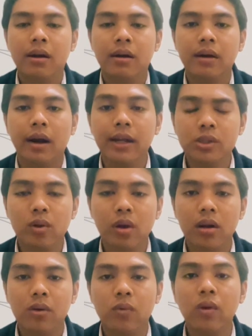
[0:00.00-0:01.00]

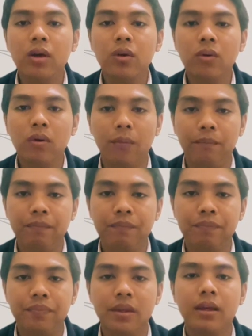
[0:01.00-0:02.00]
Traditional curriculum
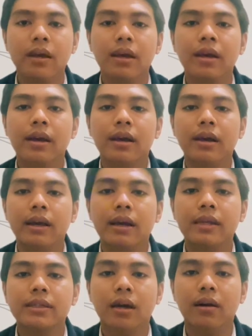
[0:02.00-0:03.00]

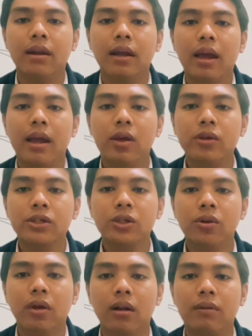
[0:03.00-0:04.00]
is an
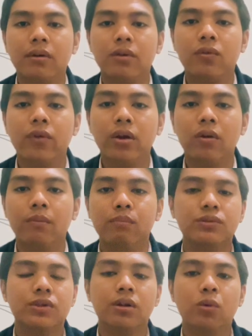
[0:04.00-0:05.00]
educational
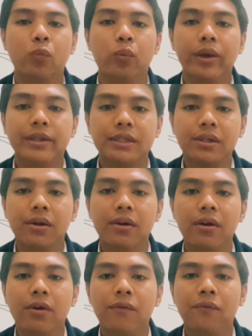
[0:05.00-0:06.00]
curriculum which
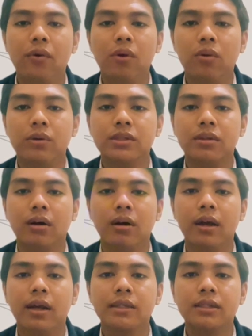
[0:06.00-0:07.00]
follows the
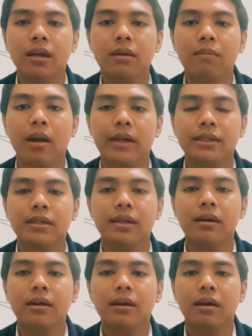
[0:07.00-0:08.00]
established
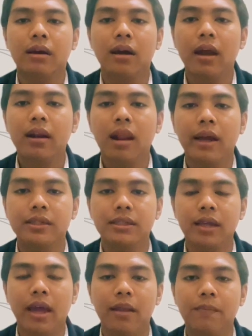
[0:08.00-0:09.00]

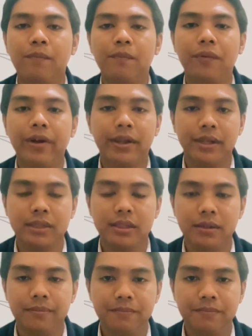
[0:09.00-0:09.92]
guidelines and practice.